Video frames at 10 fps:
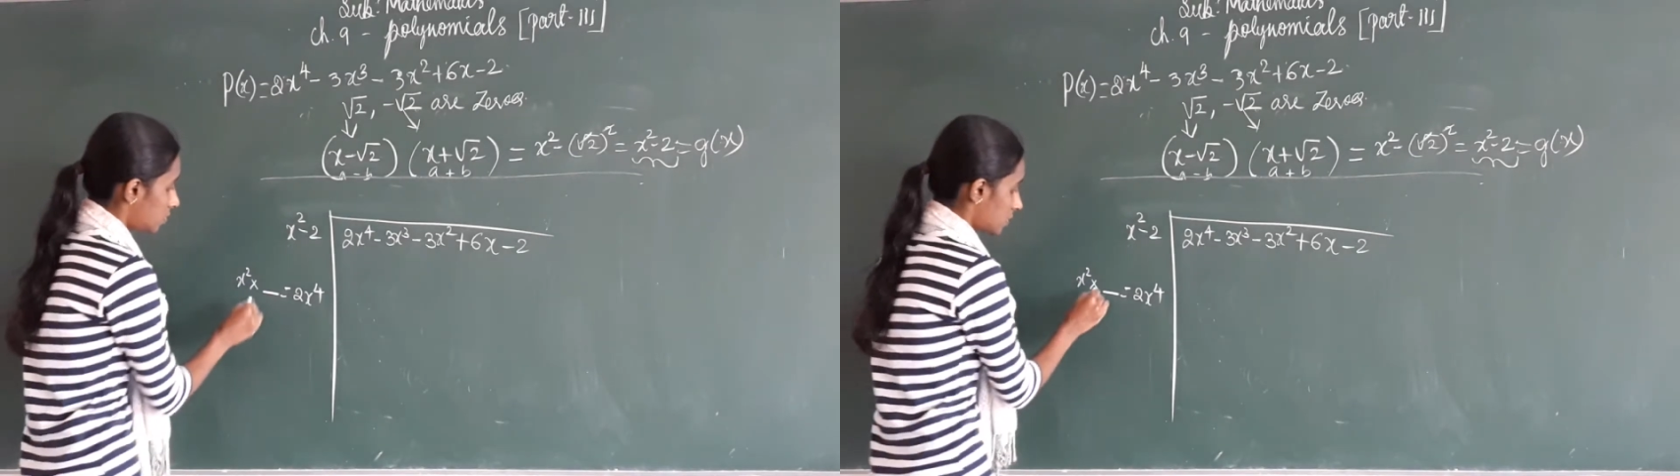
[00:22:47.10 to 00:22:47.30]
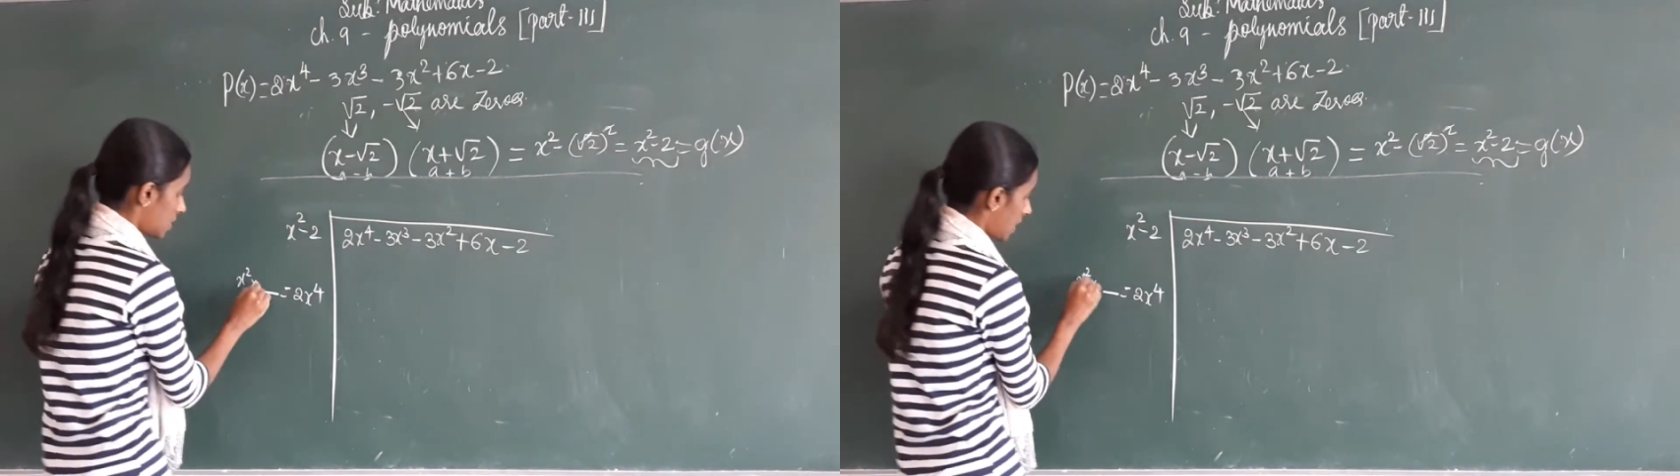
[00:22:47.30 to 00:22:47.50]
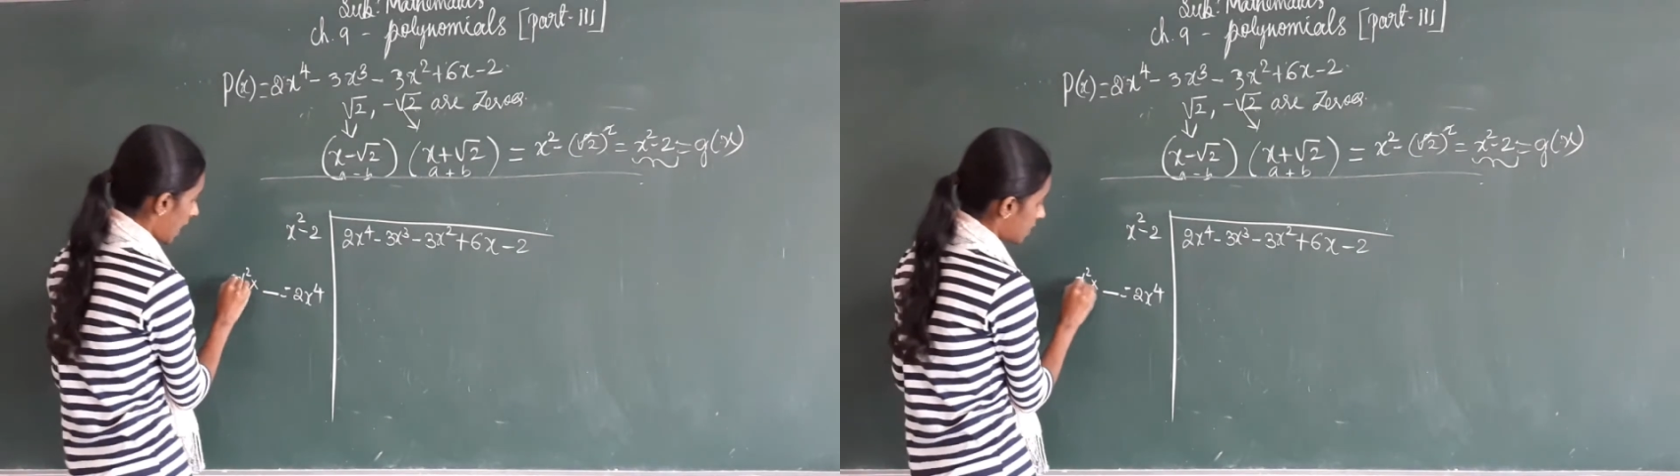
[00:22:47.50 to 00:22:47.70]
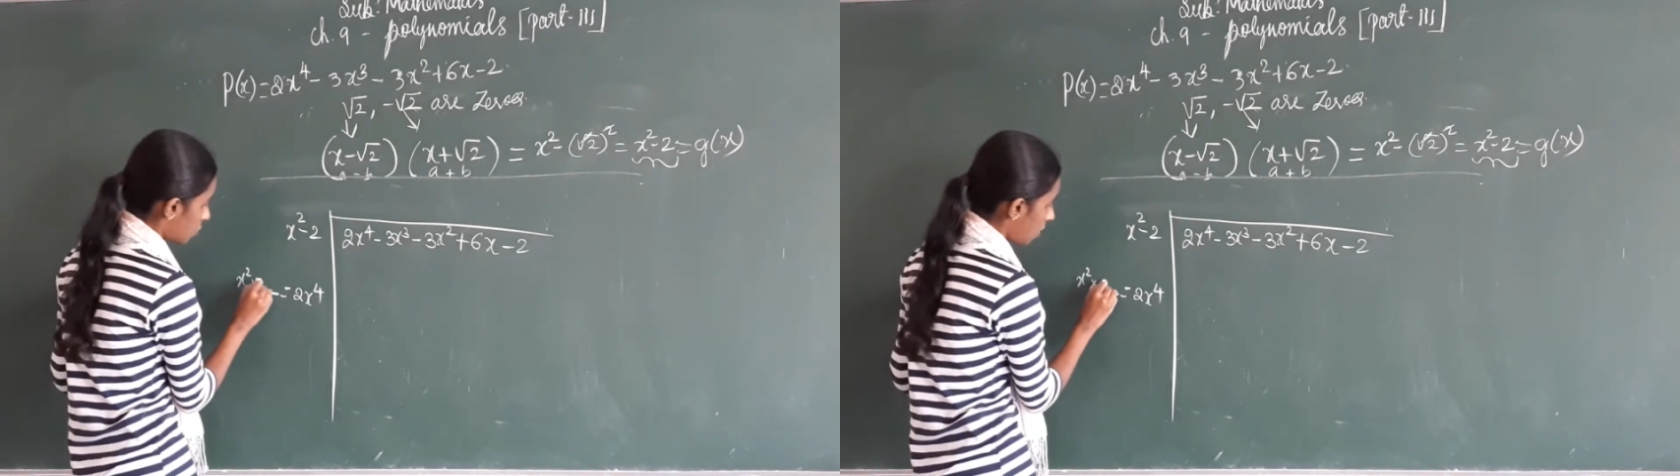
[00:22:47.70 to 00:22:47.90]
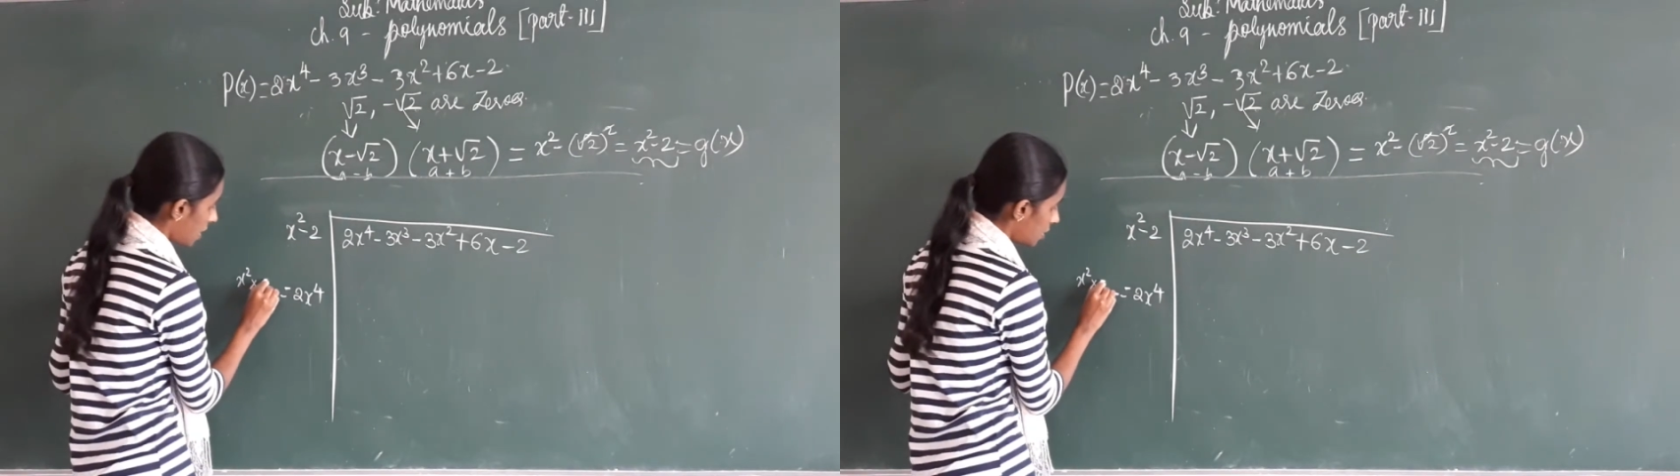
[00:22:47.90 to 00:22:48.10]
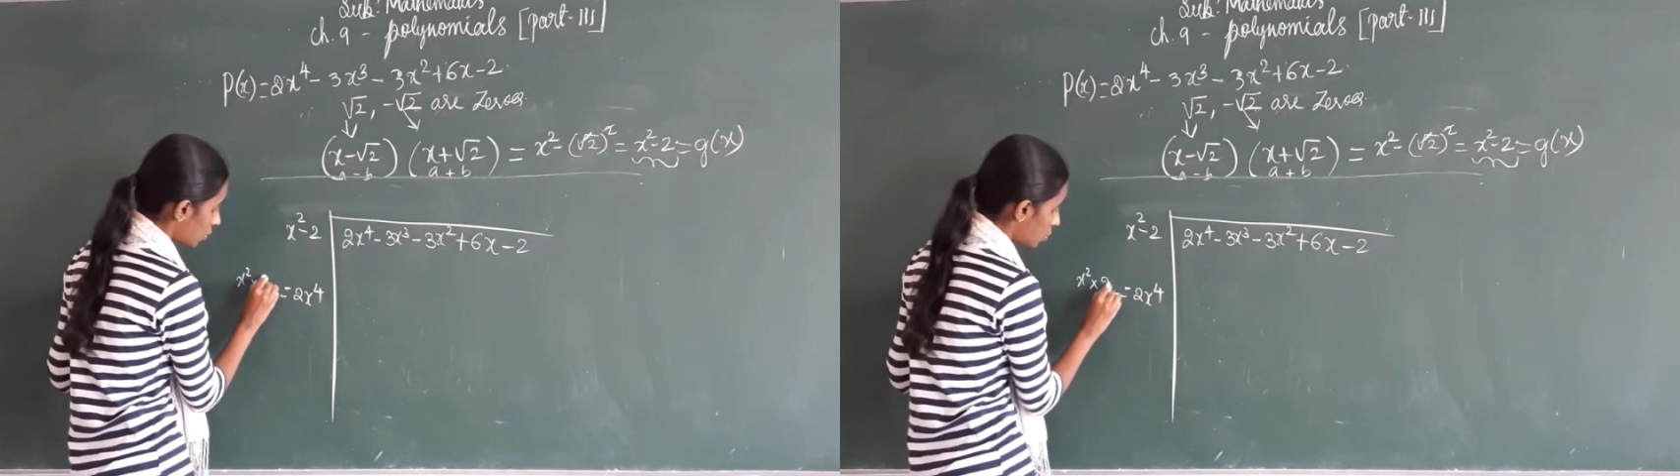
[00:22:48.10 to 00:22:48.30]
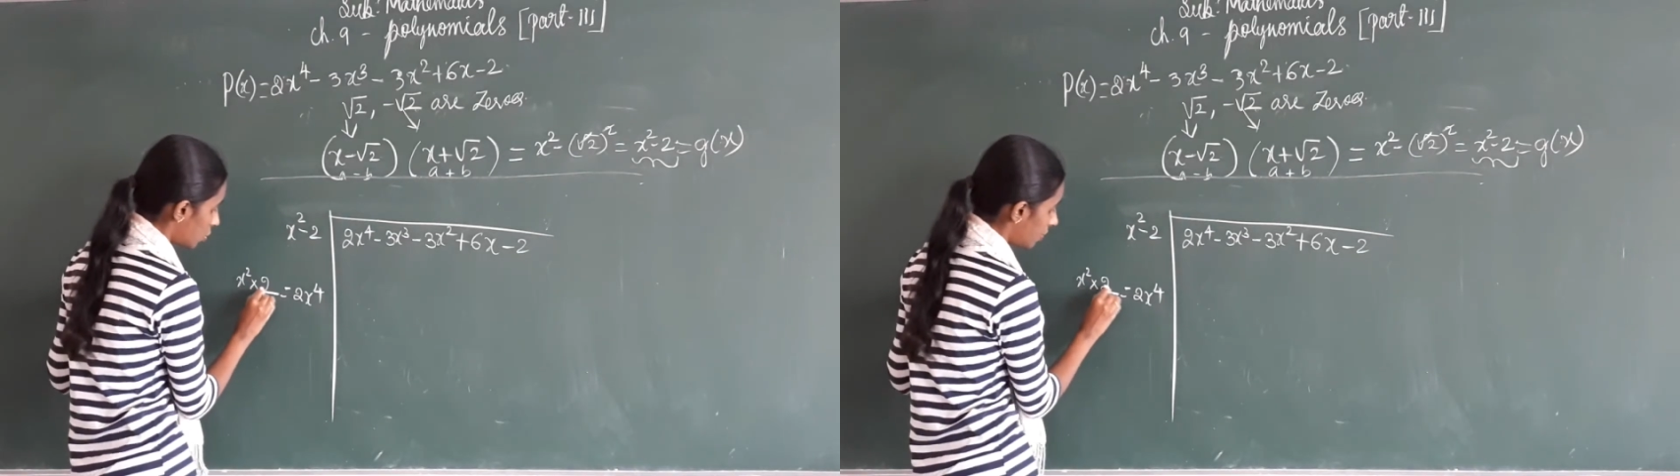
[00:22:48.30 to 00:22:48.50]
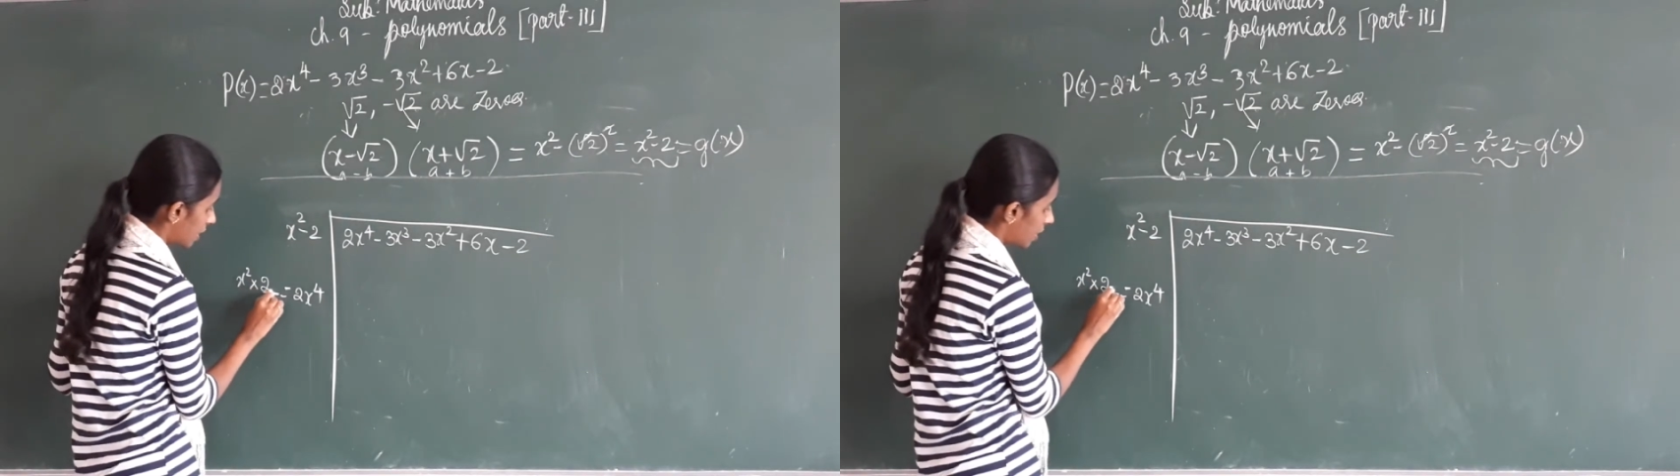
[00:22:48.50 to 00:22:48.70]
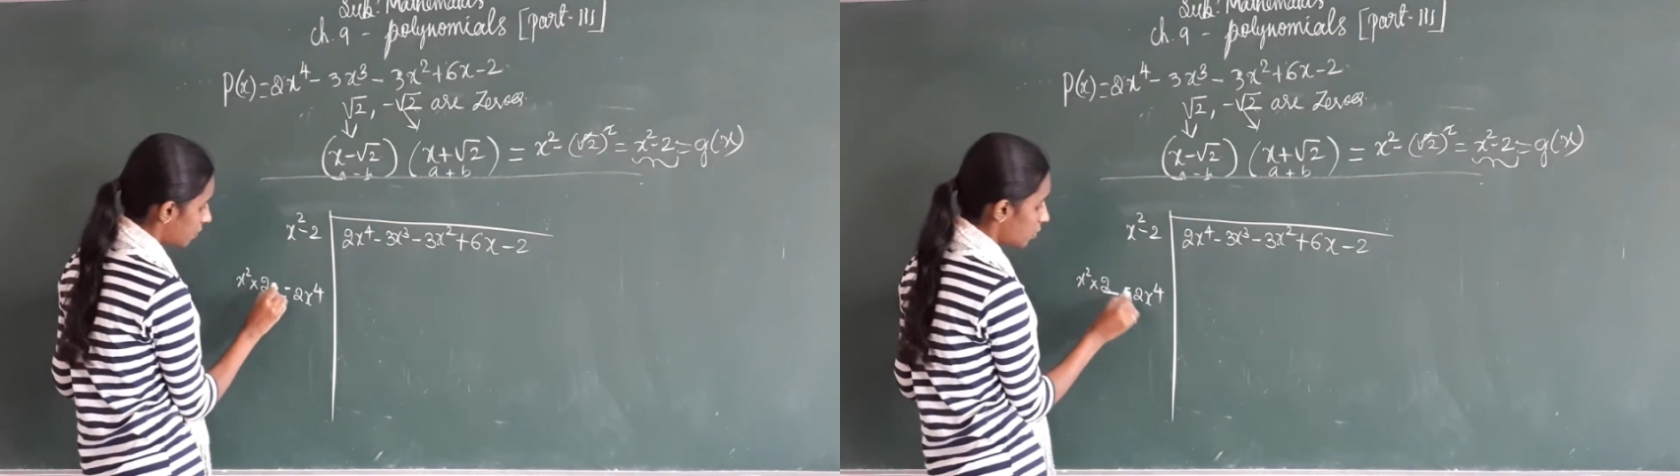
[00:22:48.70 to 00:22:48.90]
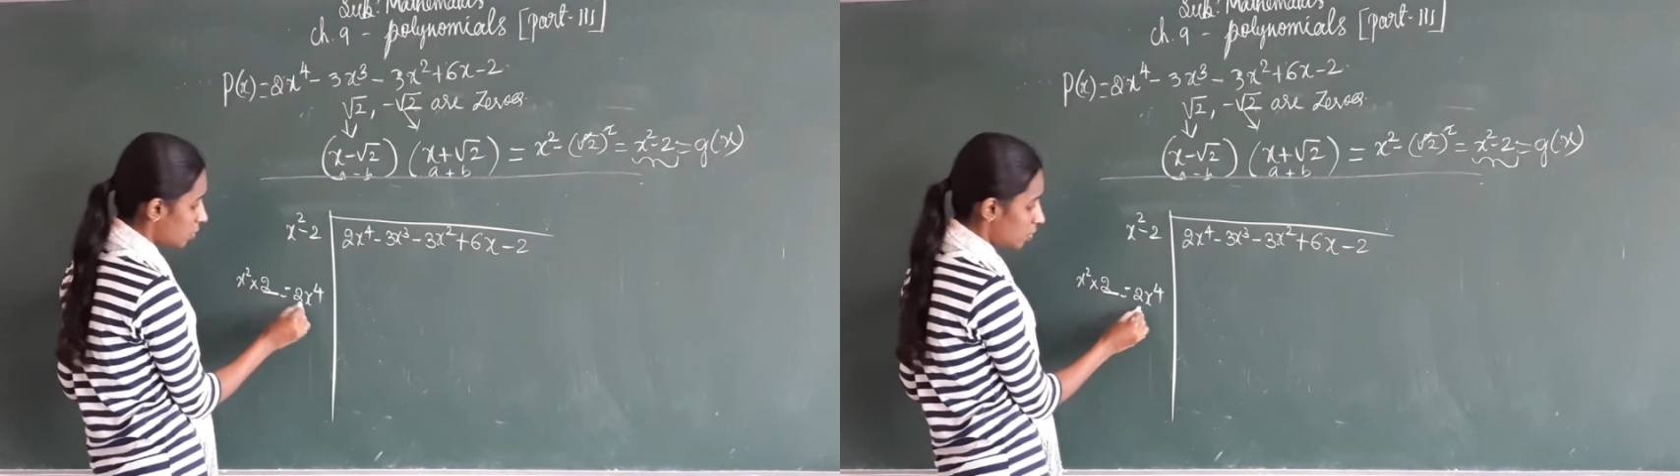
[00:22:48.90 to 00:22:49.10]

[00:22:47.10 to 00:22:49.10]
See, x square into 2 will give you